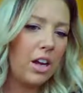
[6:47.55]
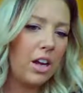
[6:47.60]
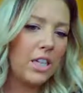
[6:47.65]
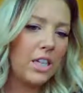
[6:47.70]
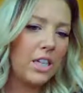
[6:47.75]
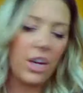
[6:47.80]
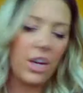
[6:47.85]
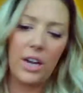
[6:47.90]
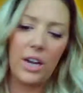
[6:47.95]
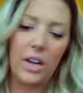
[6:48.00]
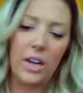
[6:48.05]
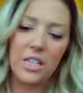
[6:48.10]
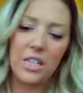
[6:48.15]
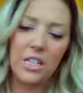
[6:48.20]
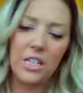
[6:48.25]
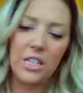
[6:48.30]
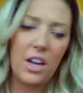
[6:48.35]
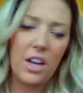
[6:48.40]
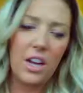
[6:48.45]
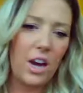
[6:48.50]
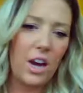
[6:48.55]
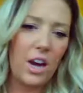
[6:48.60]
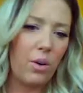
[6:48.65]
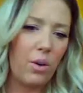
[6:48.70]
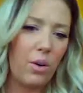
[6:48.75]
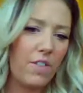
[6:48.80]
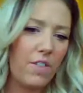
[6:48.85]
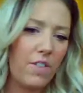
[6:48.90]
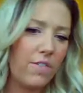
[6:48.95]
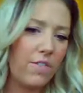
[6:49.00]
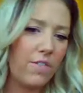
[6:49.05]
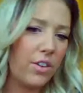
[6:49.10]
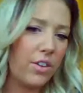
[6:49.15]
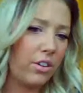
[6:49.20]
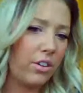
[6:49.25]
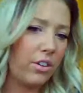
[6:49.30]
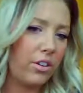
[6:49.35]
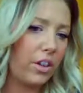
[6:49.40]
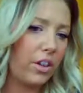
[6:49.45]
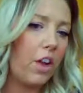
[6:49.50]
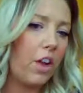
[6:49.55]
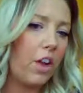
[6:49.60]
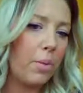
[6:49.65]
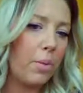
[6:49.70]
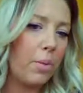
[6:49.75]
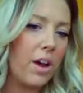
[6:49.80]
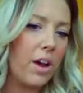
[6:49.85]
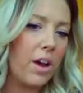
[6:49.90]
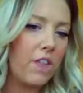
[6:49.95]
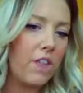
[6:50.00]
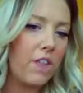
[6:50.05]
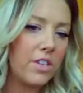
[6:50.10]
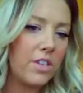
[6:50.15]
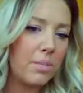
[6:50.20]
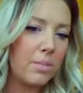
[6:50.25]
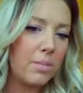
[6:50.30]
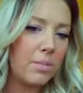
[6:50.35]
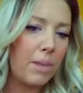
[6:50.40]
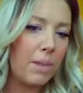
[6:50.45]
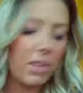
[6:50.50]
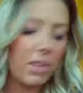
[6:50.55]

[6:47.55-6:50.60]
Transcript: and tell you guys how I feel the color payoff is,